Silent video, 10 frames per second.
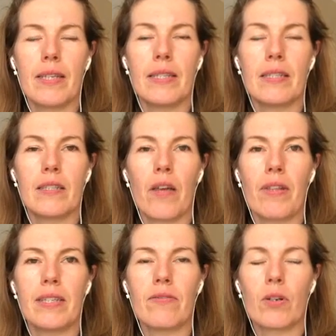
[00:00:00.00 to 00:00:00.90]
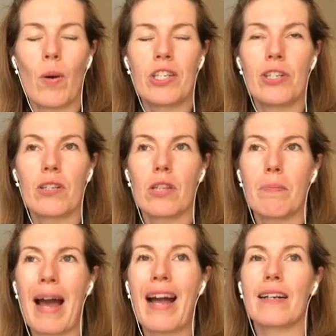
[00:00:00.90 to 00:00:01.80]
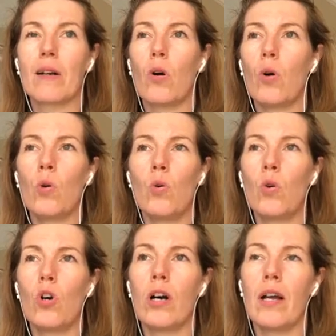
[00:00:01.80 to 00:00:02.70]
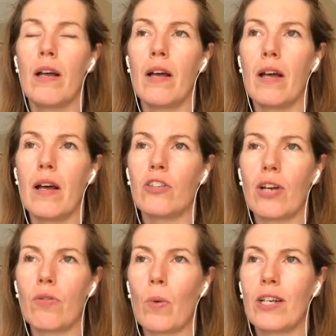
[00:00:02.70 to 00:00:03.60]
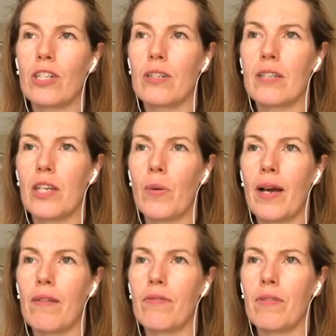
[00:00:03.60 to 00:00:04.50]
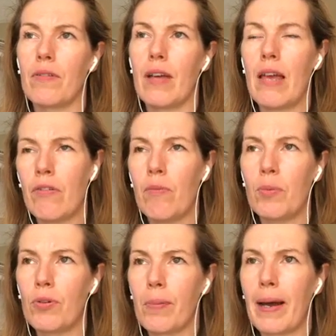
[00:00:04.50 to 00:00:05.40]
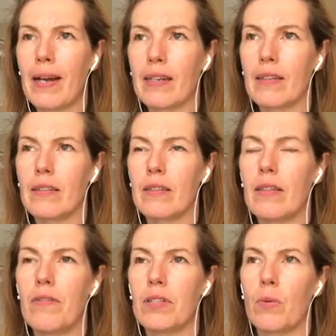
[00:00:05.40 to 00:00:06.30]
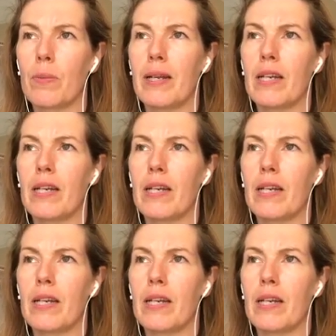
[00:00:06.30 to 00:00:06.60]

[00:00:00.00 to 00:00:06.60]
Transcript: This is for questions on the pack or general questions that you have if you've bought the pack, if you see what I